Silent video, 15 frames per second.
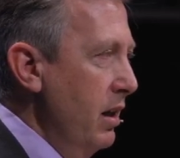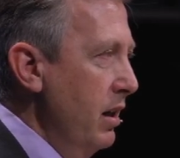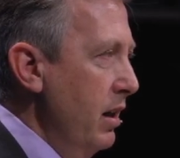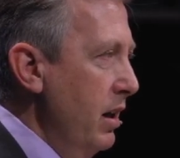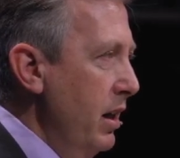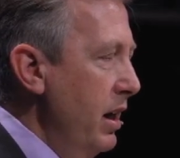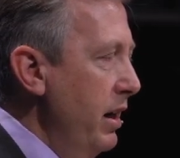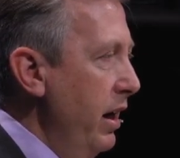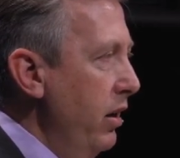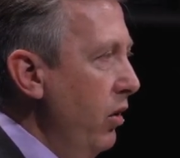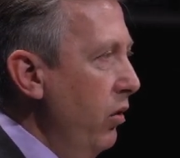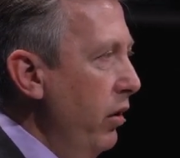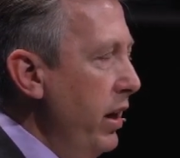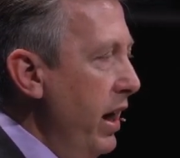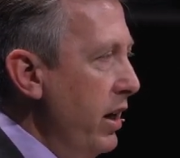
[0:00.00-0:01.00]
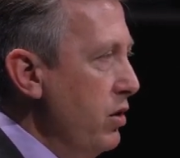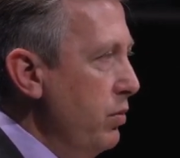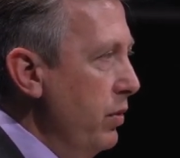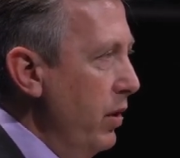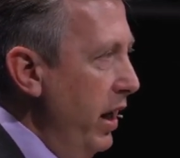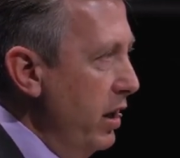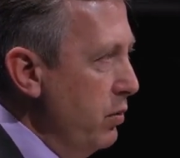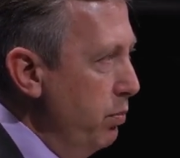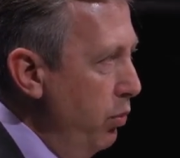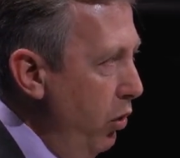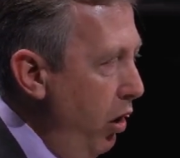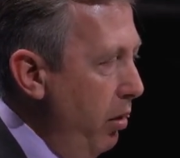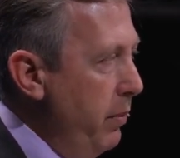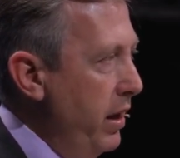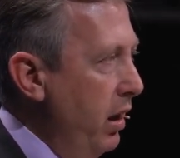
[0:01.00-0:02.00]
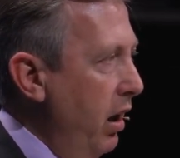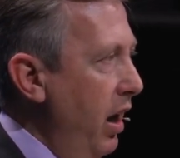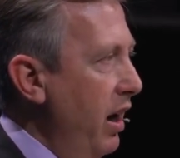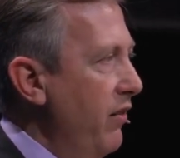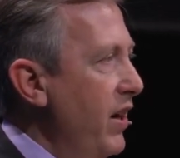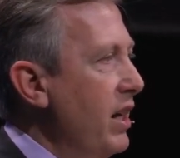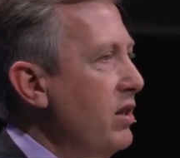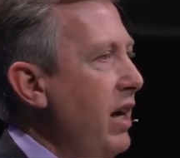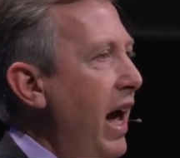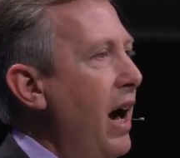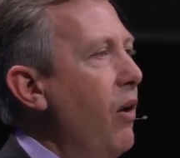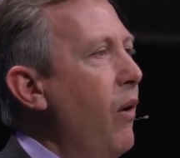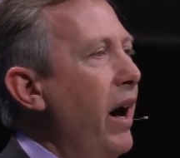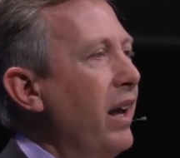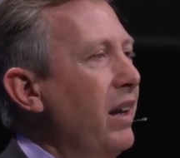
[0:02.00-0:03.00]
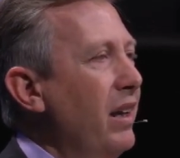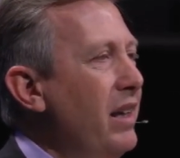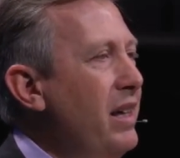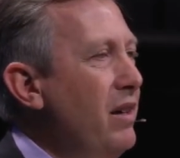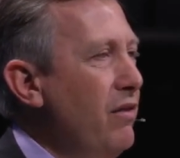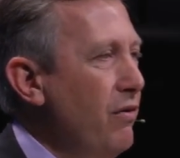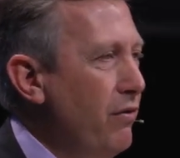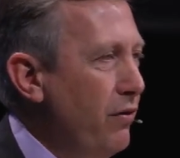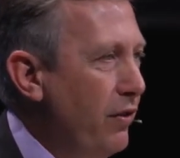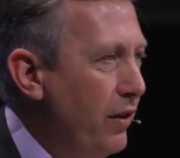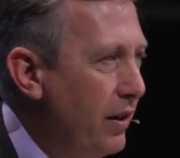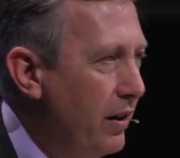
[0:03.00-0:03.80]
He not only has, has brought me life, He's how I live